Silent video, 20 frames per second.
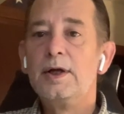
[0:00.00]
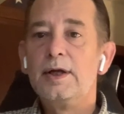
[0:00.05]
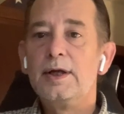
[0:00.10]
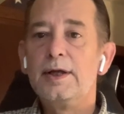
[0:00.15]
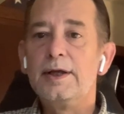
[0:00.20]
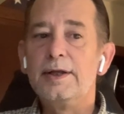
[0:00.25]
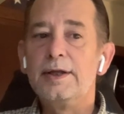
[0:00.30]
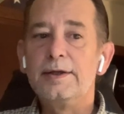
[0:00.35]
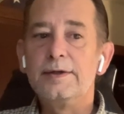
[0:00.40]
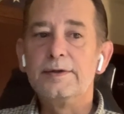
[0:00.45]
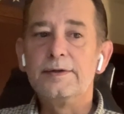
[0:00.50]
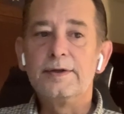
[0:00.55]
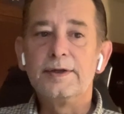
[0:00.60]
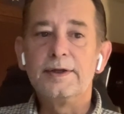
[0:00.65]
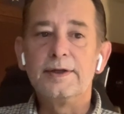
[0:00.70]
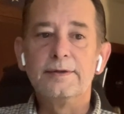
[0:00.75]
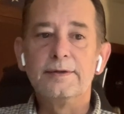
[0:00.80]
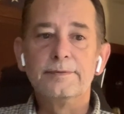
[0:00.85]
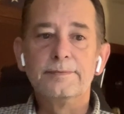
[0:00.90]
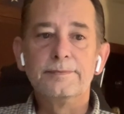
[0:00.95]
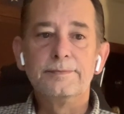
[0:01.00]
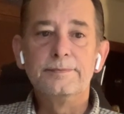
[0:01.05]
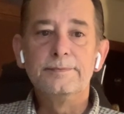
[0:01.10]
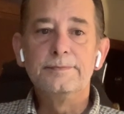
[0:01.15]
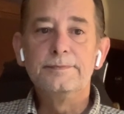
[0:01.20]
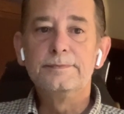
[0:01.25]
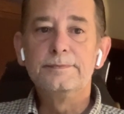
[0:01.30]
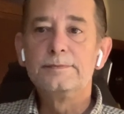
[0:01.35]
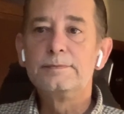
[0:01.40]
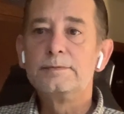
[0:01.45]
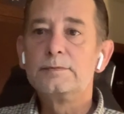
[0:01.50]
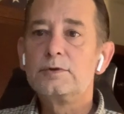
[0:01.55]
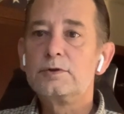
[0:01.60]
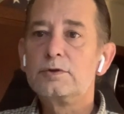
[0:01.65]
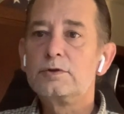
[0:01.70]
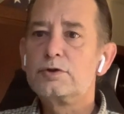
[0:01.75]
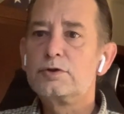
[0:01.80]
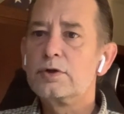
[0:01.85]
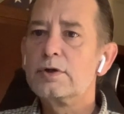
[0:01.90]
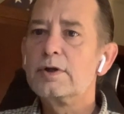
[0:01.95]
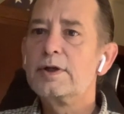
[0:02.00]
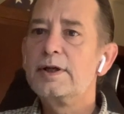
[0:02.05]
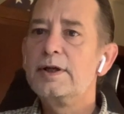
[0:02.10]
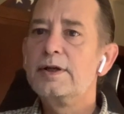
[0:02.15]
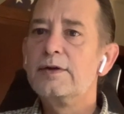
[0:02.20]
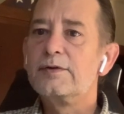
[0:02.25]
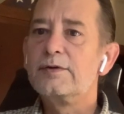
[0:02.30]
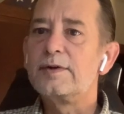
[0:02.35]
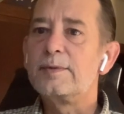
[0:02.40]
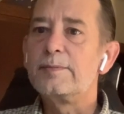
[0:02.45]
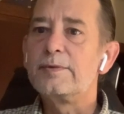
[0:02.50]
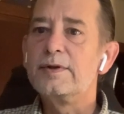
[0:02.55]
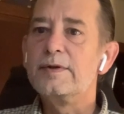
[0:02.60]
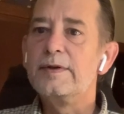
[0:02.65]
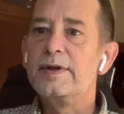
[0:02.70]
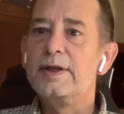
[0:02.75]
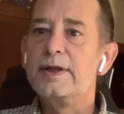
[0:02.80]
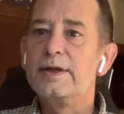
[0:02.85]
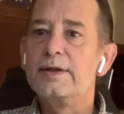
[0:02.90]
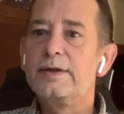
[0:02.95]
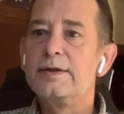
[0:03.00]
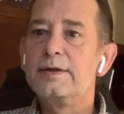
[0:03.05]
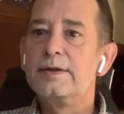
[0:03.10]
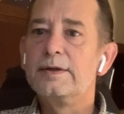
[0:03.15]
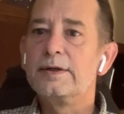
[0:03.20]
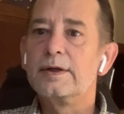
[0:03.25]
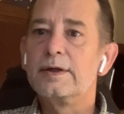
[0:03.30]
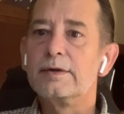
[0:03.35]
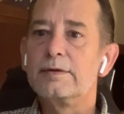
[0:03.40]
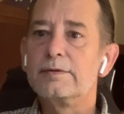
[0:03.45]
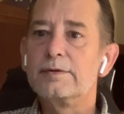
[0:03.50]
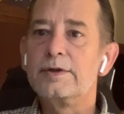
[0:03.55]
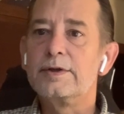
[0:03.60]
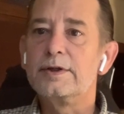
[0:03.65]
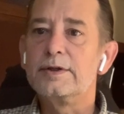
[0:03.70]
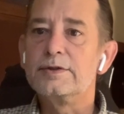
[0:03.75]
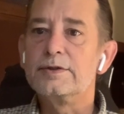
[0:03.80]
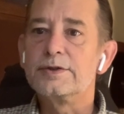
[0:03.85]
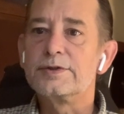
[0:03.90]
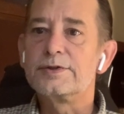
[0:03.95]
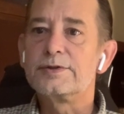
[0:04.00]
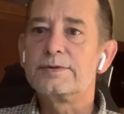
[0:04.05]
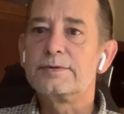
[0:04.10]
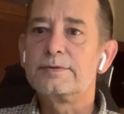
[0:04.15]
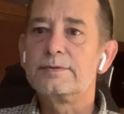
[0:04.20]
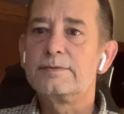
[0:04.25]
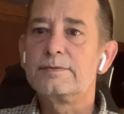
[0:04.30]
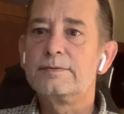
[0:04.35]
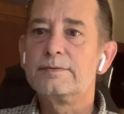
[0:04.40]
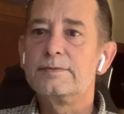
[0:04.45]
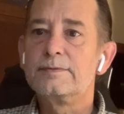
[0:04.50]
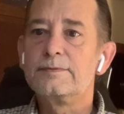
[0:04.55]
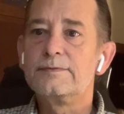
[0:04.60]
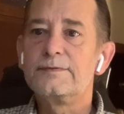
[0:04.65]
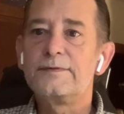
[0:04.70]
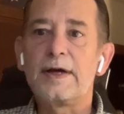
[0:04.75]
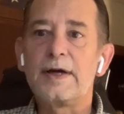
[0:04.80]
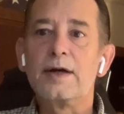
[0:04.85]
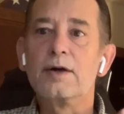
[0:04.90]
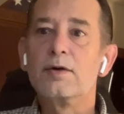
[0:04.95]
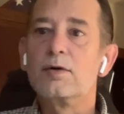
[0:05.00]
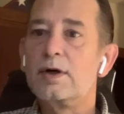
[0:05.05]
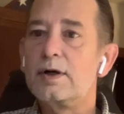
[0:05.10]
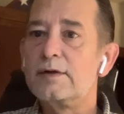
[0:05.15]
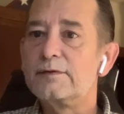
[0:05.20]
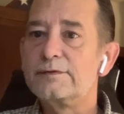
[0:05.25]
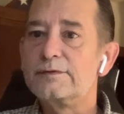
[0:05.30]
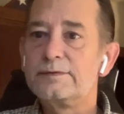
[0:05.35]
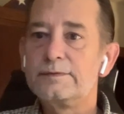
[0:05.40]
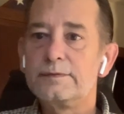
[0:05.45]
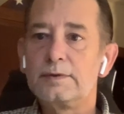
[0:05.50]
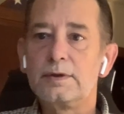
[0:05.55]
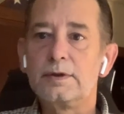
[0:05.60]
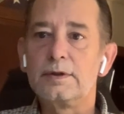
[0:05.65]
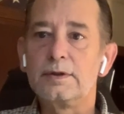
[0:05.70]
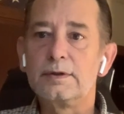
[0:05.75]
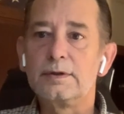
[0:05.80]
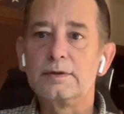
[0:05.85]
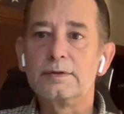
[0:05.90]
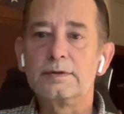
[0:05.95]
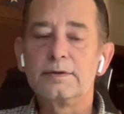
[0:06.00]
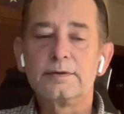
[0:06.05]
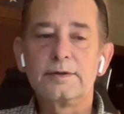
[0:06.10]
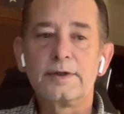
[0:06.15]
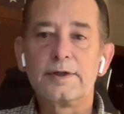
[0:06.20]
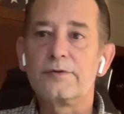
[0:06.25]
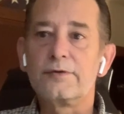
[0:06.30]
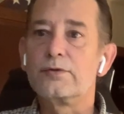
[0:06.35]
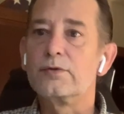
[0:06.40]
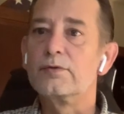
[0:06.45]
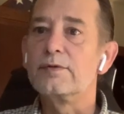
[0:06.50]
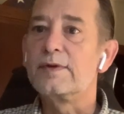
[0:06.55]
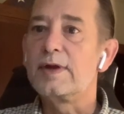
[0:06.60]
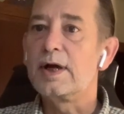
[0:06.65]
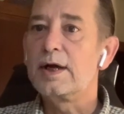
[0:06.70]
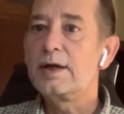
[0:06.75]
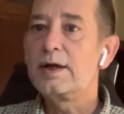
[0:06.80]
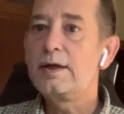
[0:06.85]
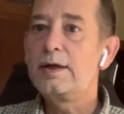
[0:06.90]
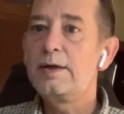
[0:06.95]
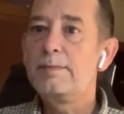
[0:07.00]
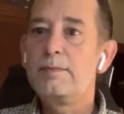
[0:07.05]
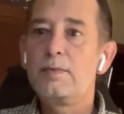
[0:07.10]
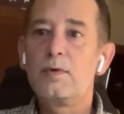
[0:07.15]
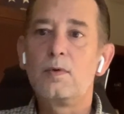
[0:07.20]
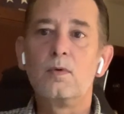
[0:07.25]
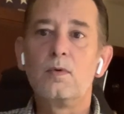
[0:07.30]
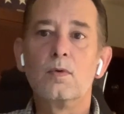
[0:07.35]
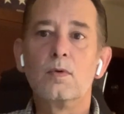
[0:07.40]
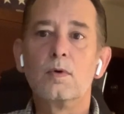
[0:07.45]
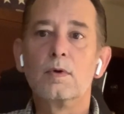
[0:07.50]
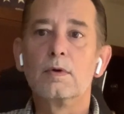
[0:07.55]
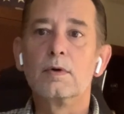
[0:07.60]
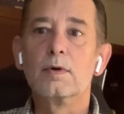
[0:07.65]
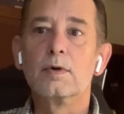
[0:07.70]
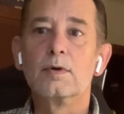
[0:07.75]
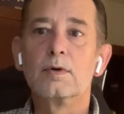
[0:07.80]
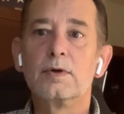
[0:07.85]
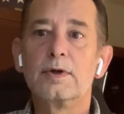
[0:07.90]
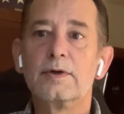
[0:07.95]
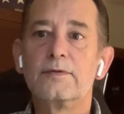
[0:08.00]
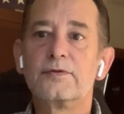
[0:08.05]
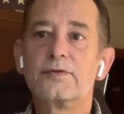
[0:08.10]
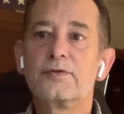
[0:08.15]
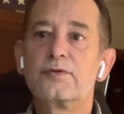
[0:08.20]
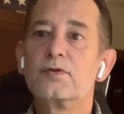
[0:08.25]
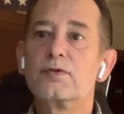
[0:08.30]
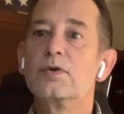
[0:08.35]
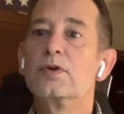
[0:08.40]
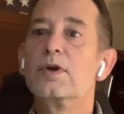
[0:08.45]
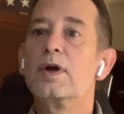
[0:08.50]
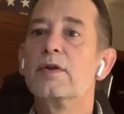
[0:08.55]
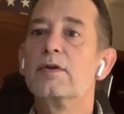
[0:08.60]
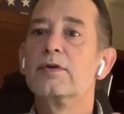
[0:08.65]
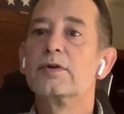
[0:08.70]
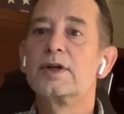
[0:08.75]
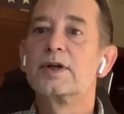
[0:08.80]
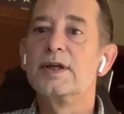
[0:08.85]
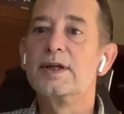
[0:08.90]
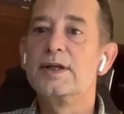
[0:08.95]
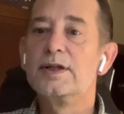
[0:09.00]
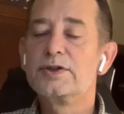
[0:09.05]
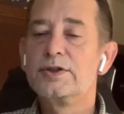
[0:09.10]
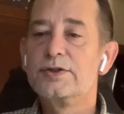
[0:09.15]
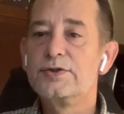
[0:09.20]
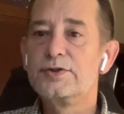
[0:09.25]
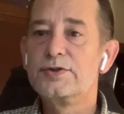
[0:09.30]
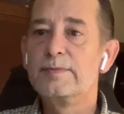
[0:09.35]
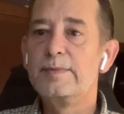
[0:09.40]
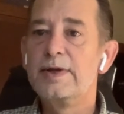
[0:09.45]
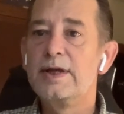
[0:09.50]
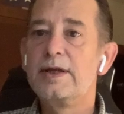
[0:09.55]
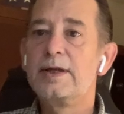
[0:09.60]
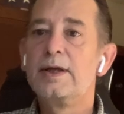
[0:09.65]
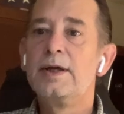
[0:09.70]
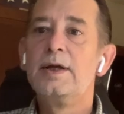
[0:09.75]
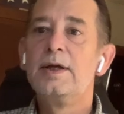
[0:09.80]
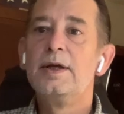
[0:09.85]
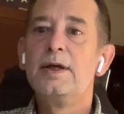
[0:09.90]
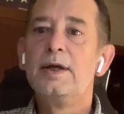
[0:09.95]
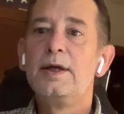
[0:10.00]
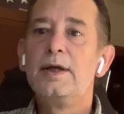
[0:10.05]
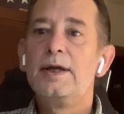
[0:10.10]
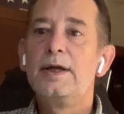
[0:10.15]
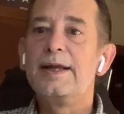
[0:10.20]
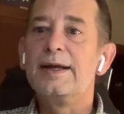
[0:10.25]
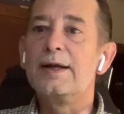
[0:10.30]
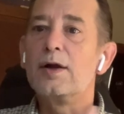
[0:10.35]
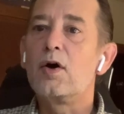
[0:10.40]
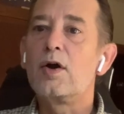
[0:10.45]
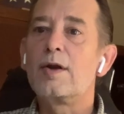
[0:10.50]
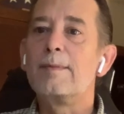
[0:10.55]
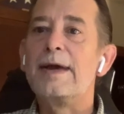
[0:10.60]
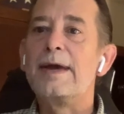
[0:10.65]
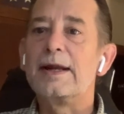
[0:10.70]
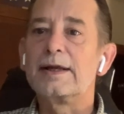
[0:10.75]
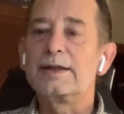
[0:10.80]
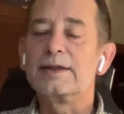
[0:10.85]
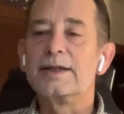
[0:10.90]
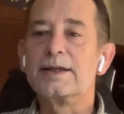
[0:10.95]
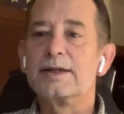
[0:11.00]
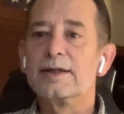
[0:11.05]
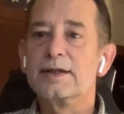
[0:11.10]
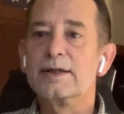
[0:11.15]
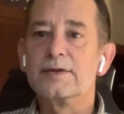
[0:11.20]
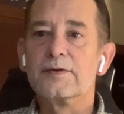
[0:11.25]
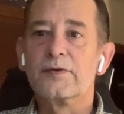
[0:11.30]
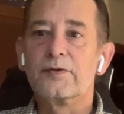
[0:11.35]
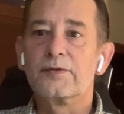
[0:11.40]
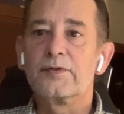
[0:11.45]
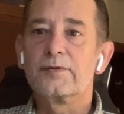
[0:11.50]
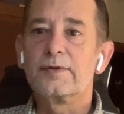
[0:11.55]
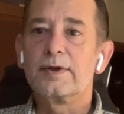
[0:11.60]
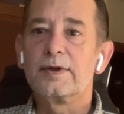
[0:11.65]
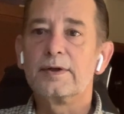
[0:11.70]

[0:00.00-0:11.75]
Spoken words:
and turn it into something that you can just fire off at a certain time, or if certain other conditions are met, and it automatically does